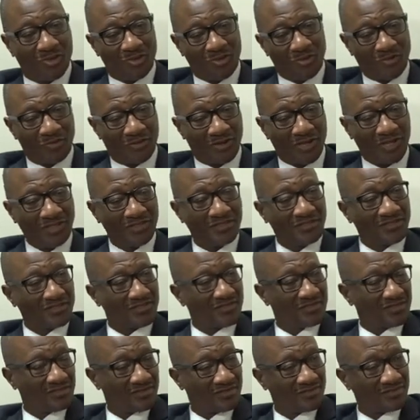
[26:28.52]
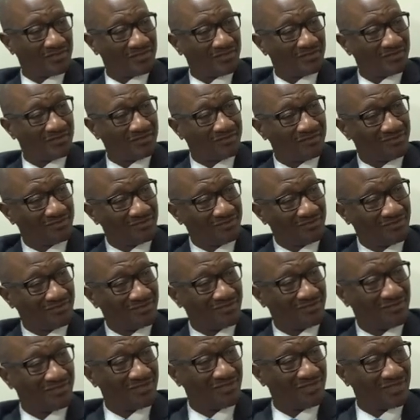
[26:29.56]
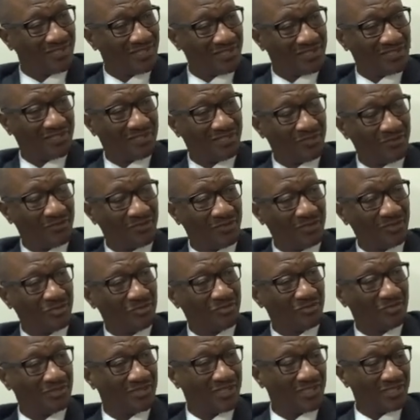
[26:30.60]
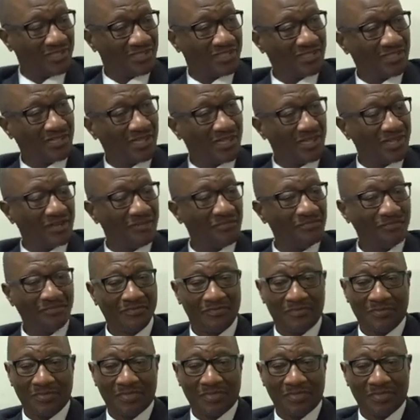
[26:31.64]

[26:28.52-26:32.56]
You raise, get revenue, get income,